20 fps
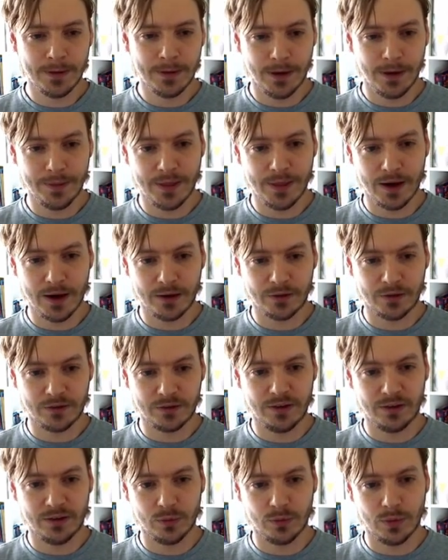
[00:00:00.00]
And then I
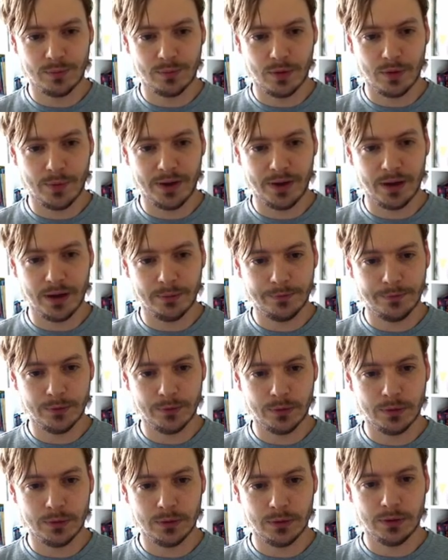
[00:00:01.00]
just need to work my way up.
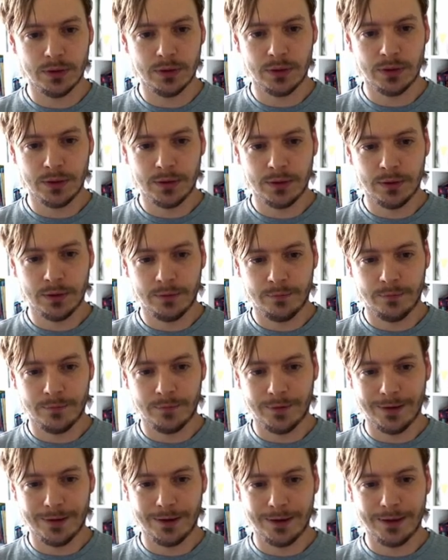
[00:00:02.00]
4,
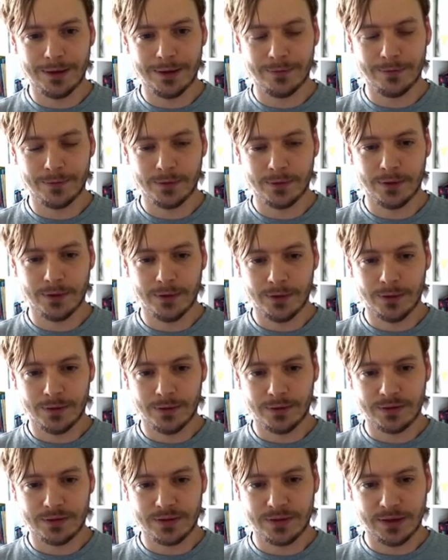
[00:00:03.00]
5,
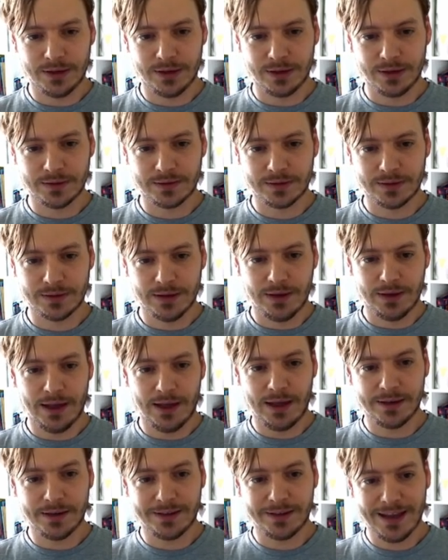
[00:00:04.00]
6.
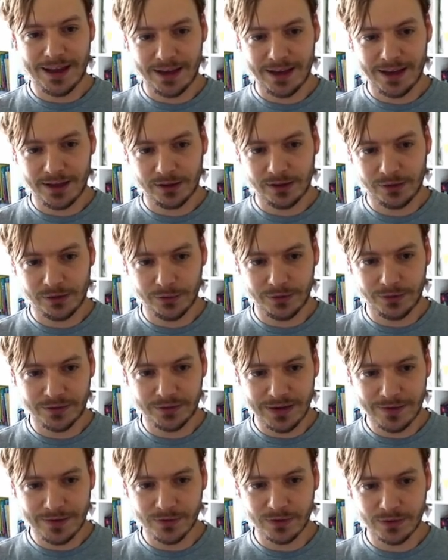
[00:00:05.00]
And can I include
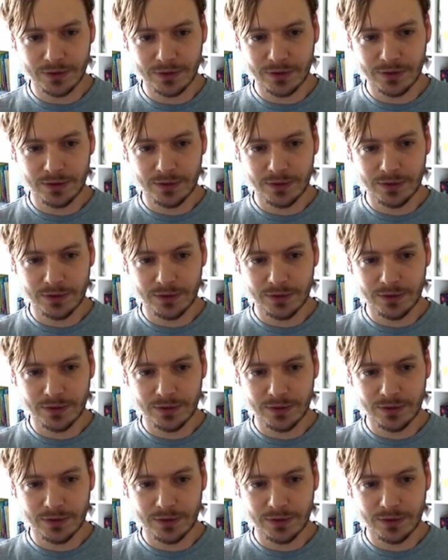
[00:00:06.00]
7?